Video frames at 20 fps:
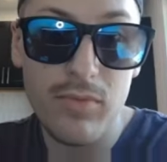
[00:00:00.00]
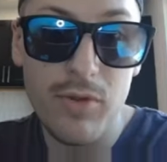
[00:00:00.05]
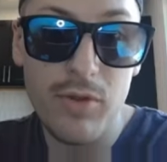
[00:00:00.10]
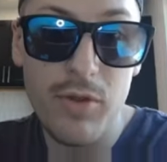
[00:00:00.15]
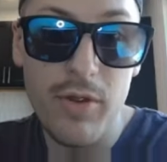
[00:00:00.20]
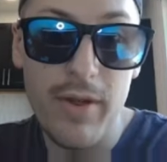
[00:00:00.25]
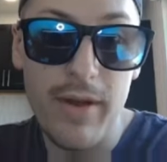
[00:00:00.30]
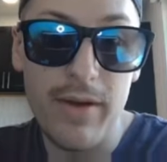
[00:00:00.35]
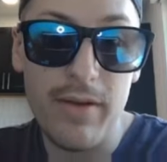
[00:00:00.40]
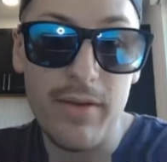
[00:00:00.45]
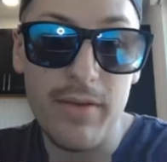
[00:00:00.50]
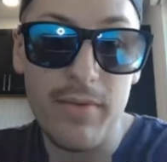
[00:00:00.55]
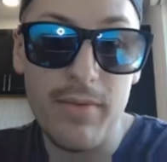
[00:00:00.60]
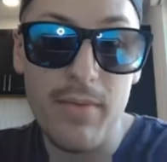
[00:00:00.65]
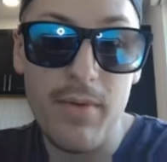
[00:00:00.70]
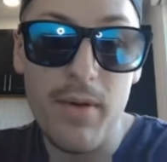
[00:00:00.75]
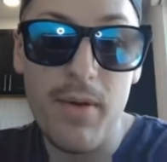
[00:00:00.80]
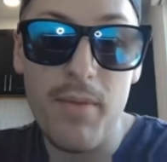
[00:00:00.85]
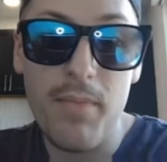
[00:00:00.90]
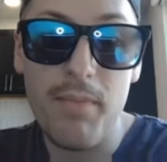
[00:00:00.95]
You had a
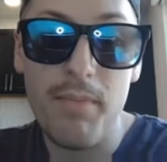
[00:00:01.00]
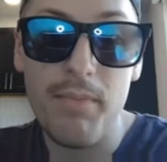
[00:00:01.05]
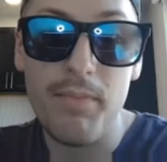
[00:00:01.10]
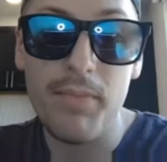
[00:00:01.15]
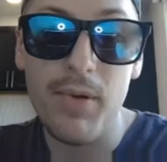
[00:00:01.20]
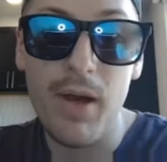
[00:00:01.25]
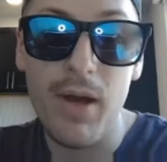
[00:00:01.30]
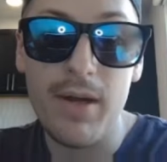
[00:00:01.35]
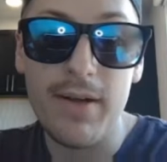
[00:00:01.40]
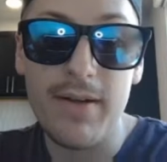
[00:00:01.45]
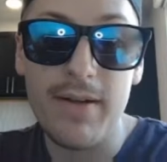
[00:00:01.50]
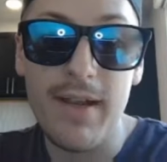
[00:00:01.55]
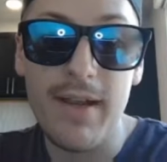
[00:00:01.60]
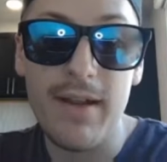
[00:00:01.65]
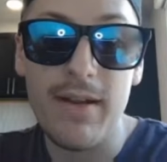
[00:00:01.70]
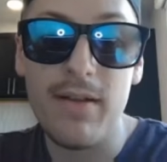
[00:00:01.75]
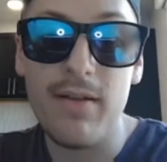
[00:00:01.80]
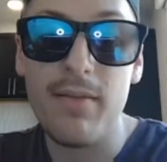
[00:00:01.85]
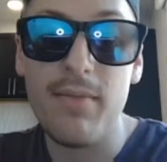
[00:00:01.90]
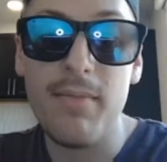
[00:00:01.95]

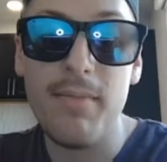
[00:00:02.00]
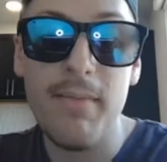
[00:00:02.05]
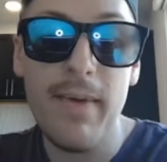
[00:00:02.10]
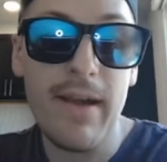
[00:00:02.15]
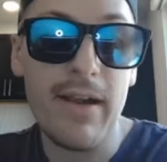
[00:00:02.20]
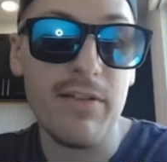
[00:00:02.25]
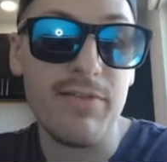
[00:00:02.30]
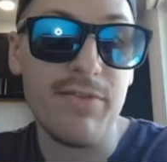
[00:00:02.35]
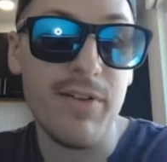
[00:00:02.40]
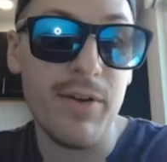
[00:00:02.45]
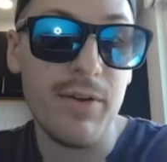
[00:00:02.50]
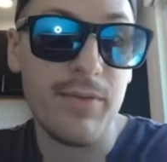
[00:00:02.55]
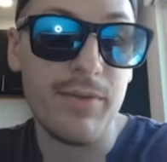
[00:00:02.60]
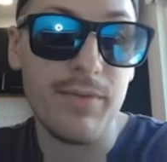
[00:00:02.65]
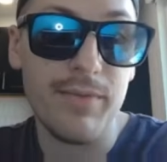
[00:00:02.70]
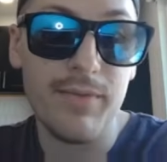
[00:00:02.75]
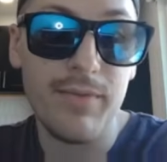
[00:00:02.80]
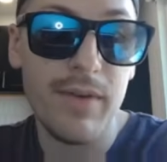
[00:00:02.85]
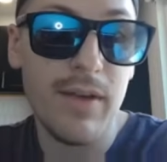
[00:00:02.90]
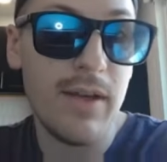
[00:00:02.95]
broadening
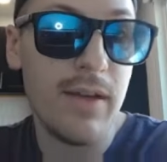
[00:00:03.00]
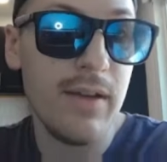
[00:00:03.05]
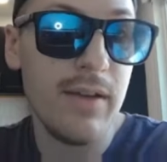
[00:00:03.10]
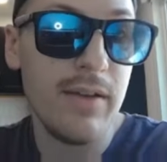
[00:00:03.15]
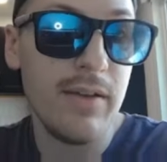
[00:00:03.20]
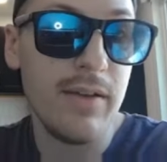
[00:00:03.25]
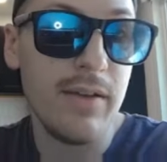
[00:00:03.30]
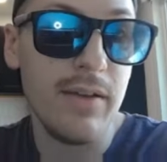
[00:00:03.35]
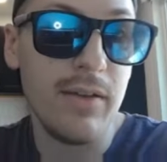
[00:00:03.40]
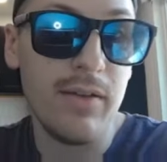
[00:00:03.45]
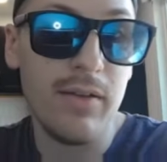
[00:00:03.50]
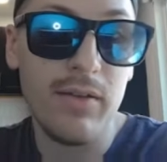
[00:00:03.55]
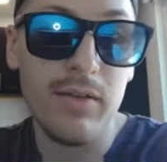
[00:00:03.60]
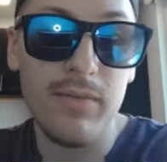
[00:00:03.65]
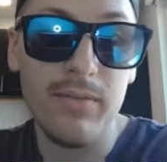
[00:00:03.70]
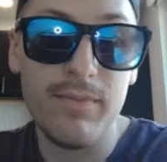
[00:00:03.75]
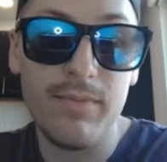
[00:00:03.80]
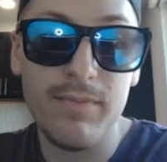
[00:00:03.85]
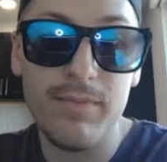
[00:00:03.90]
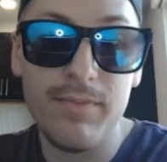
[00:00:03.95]
megaphone. Here,